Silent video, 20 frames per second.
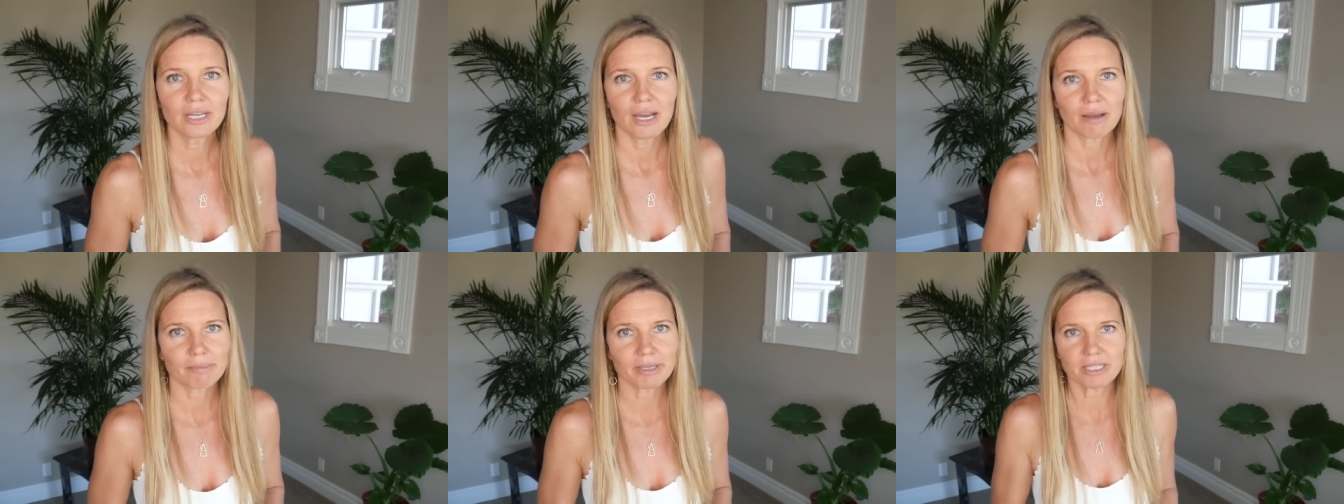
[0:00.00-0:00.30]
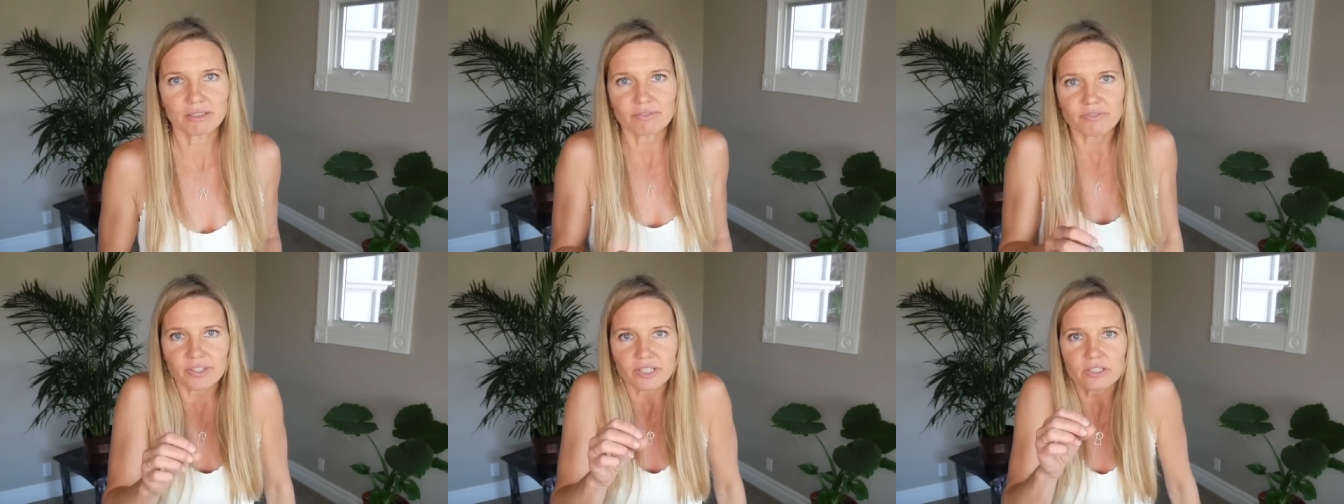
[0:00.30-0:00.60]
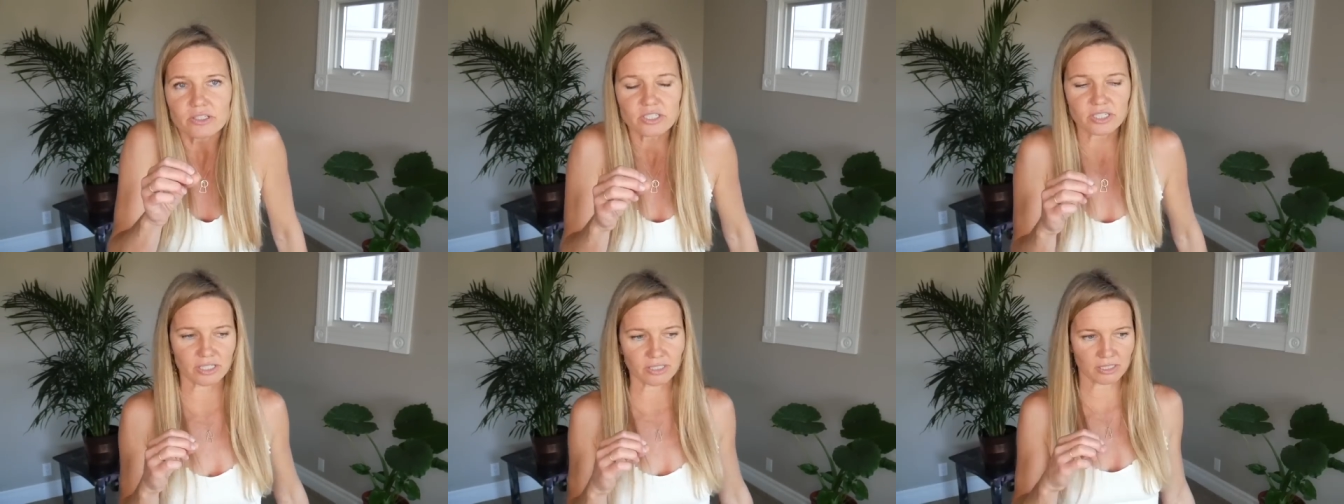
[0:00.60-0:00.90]
I mean, if
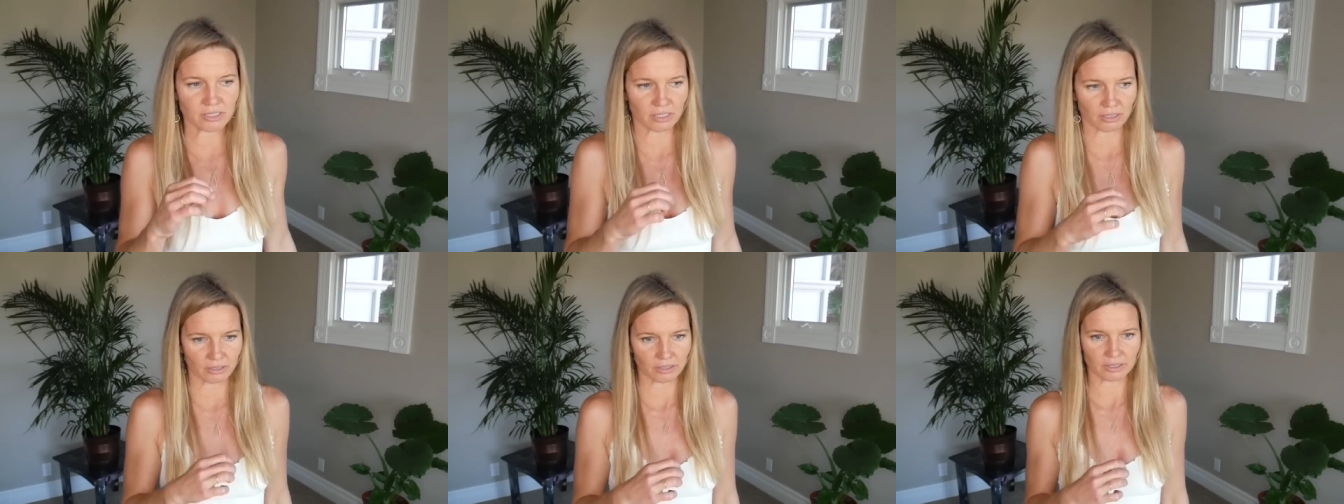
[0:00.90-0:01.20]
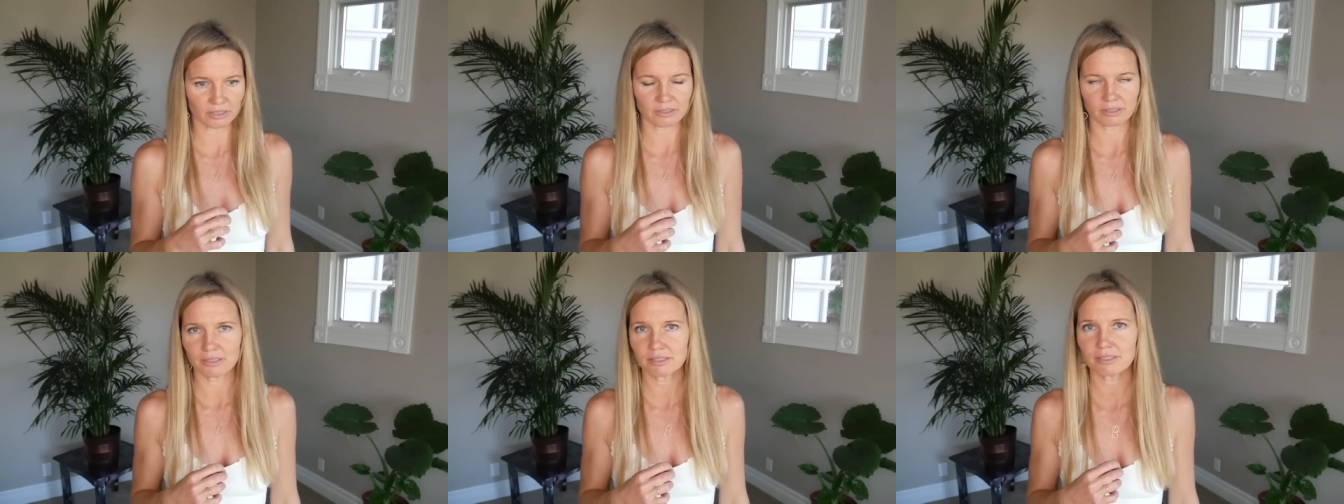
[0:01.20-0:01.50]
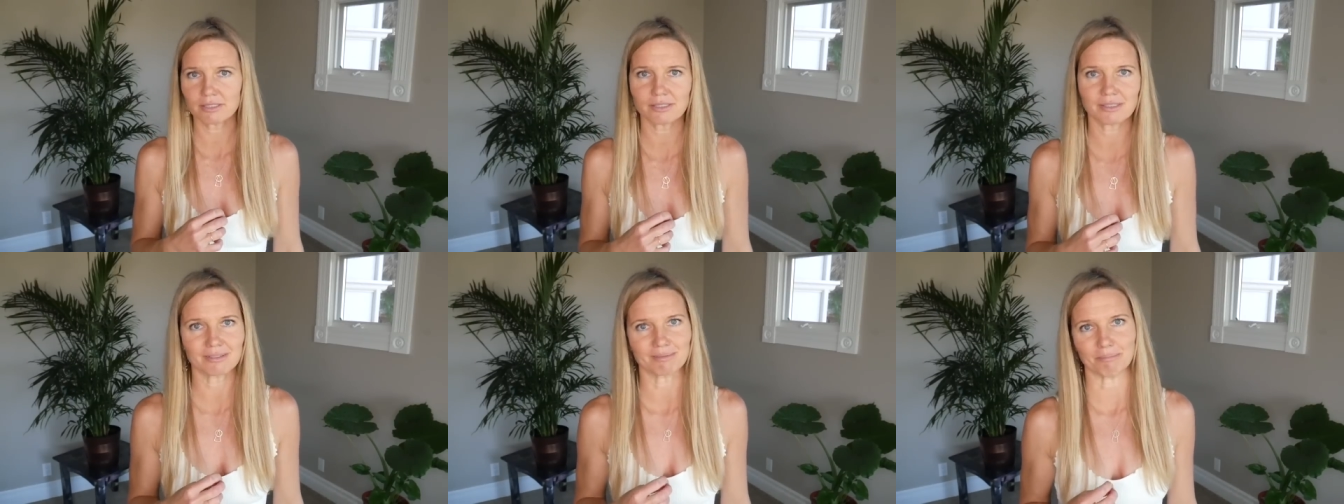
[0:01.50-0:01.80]
there's just a
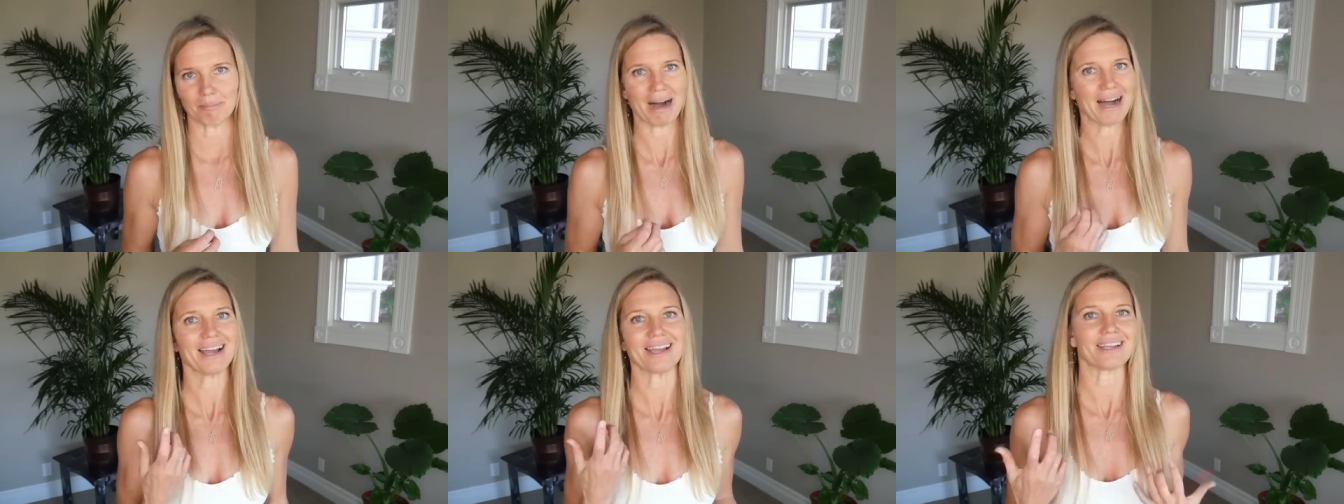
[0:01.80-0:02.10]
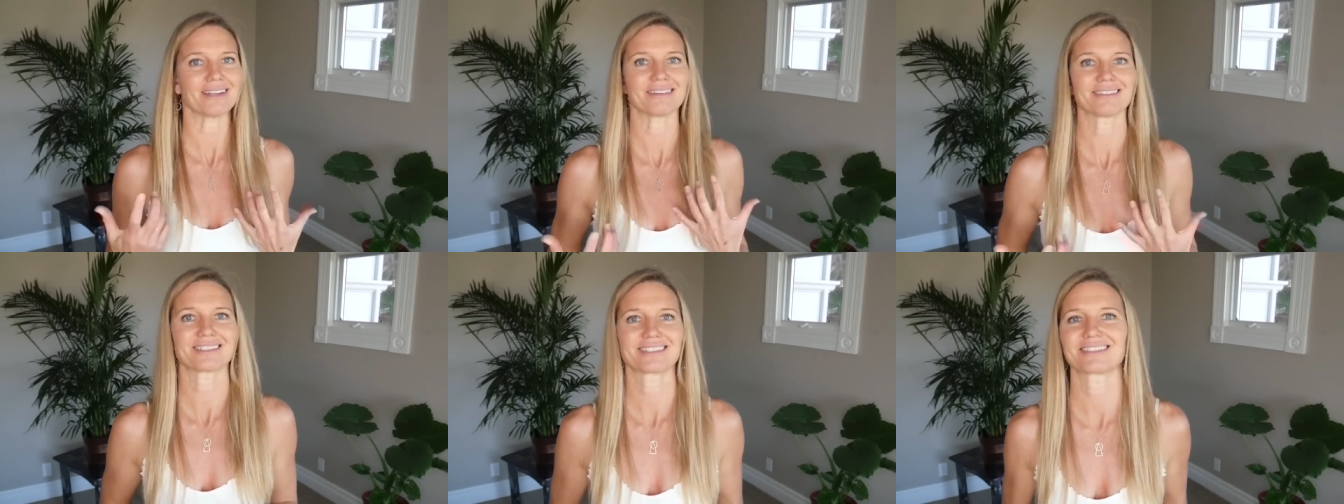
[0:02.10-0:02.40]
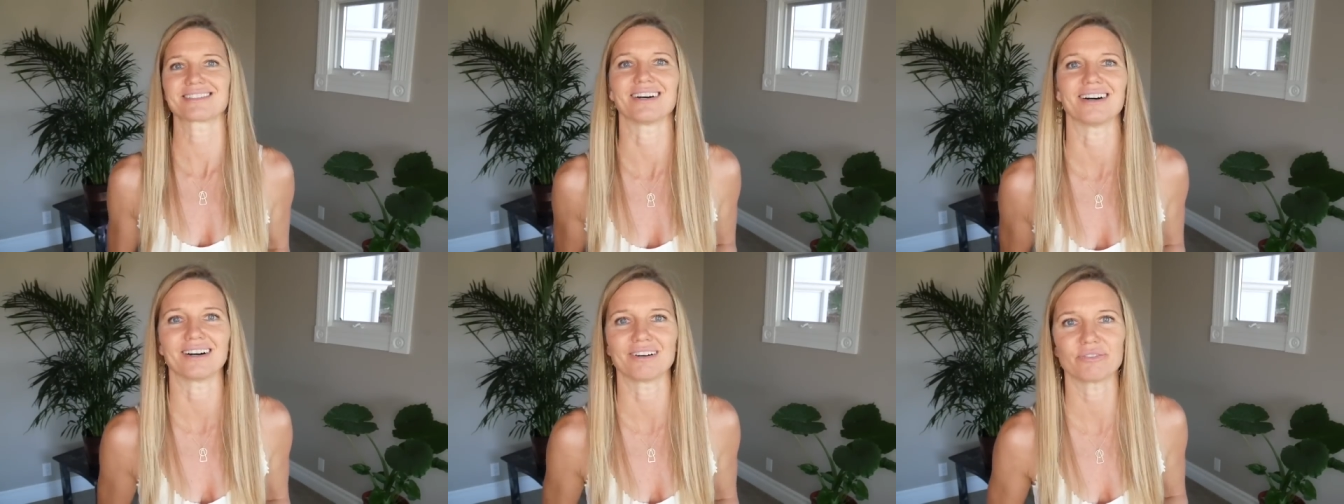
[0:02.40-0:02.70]
this isn't mind
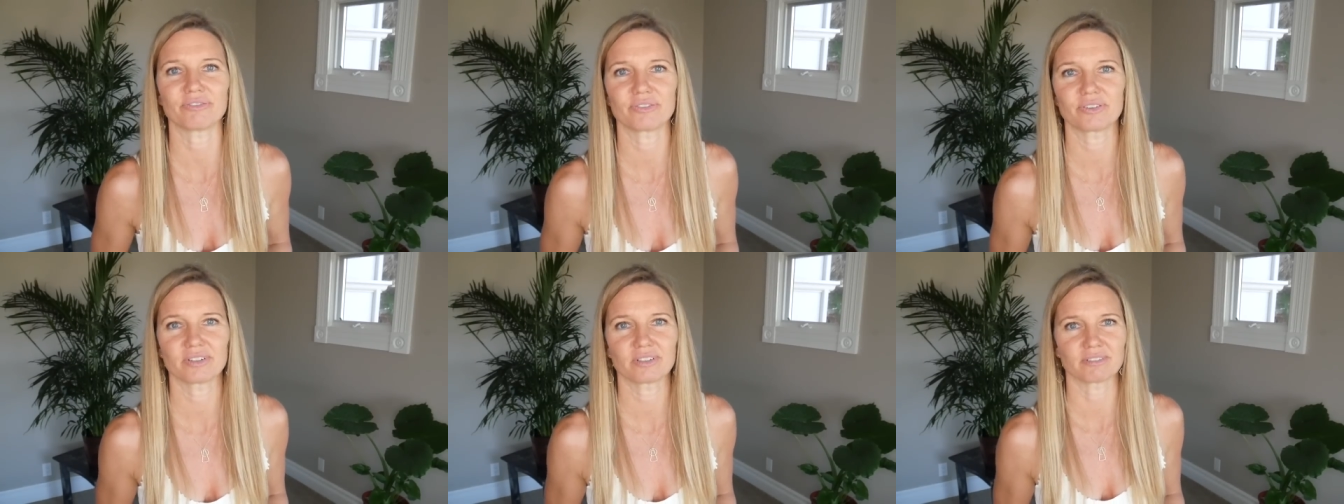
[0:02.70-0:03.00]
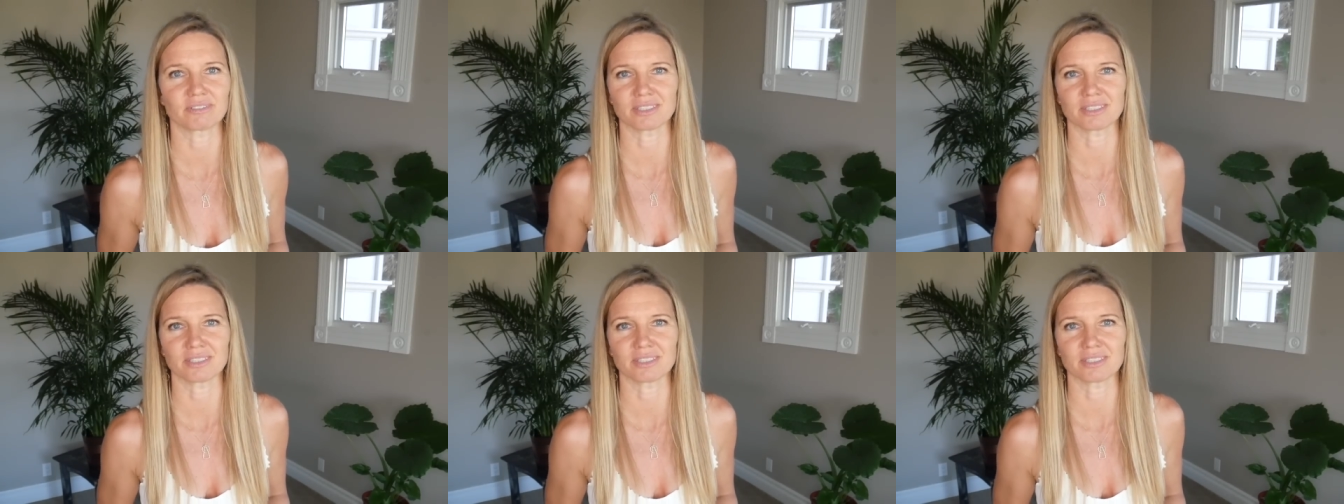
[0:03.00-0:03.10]
stuff.